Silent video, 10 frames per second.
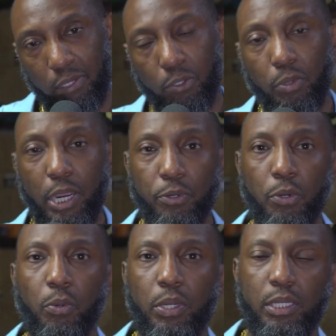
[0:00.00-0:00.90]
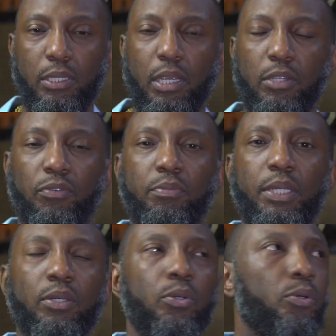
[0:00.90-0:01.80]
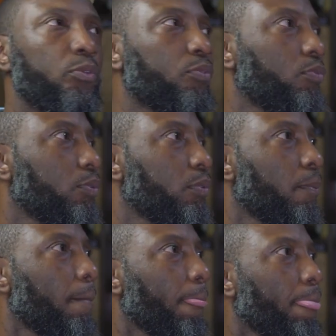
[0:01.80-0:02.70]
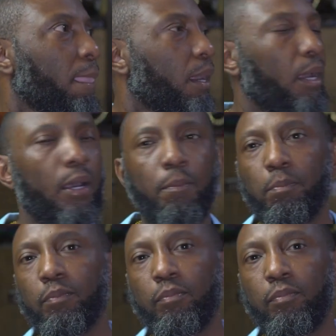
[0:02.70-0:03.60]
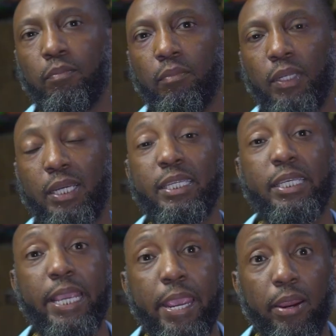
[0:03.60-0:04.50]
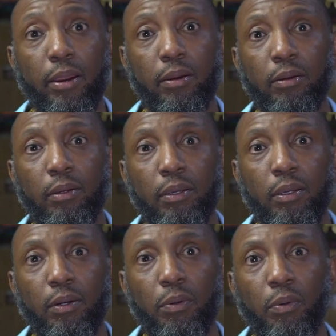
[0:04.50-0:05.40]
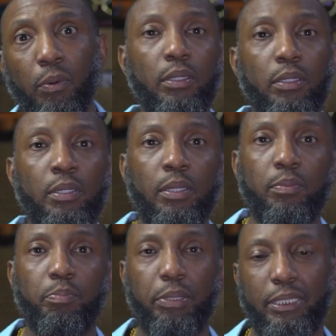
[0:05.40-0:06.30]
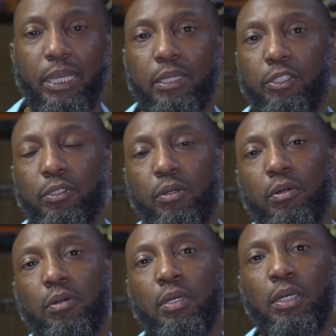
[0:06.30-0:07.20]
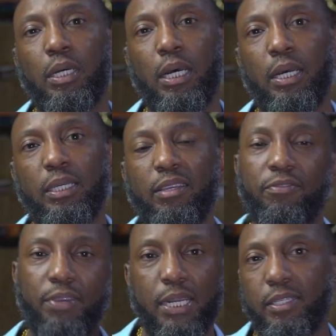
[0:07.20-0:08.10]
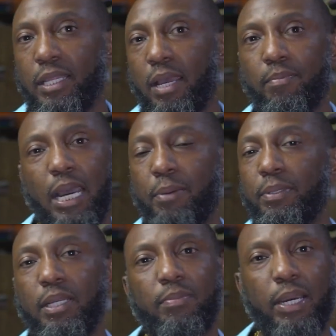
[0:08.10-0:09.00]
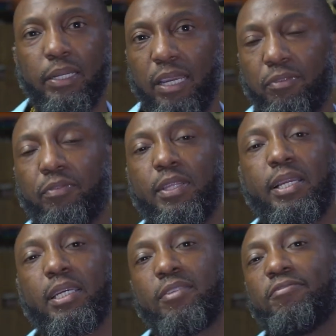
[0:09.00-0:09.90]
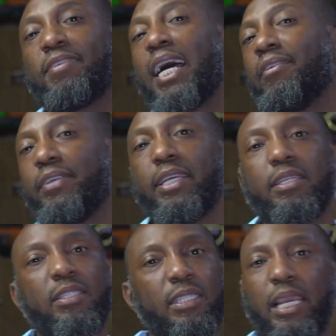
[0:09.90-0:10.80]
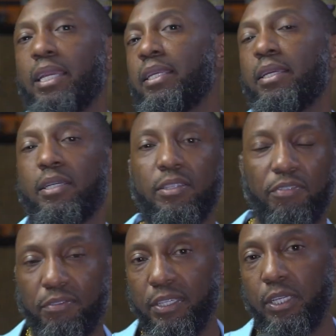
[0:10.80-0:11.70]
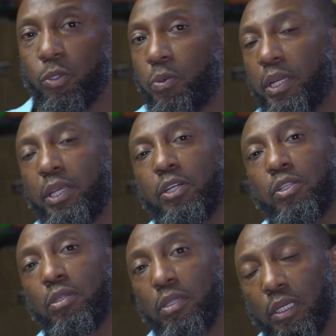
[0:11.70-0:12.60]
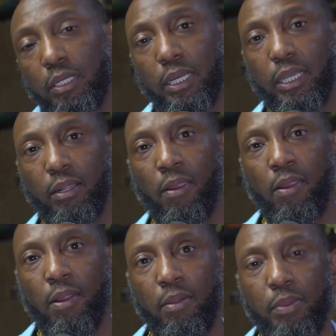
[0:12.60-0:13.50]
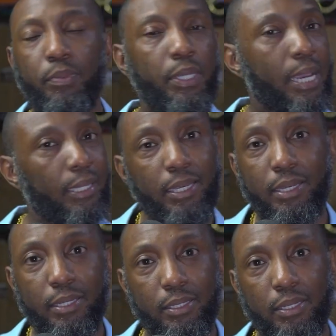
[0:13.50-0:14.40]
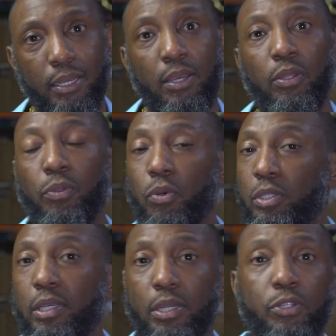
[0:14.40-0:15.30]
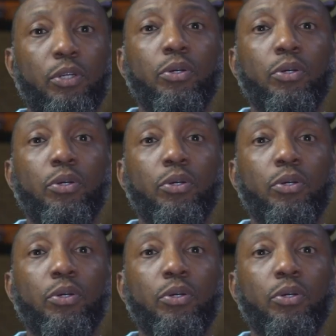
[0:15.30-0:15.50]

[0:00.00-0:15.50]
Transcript: Do I know what it takes for me to go through a year? The potential events that happen in my life over the next 5 years, 10 years, 15, 20 years look like? Maybe you got kids. Those kids are